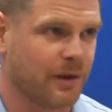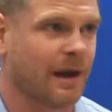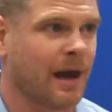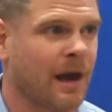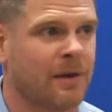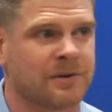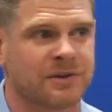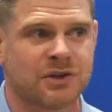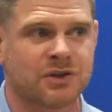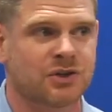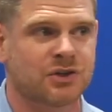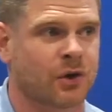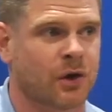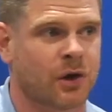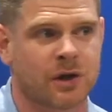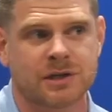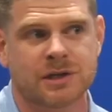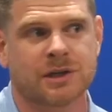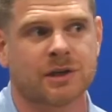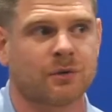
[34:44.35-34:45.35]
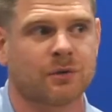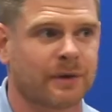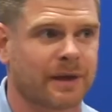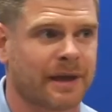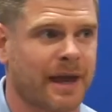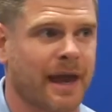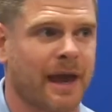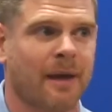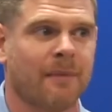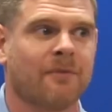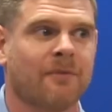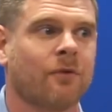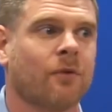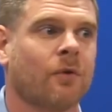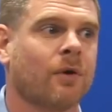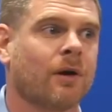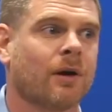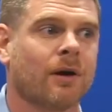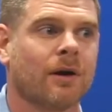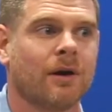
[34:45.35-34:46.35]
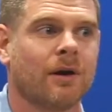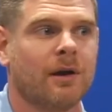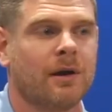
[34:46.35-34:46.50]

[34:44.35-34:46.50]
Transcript: I was in charge of the rehab for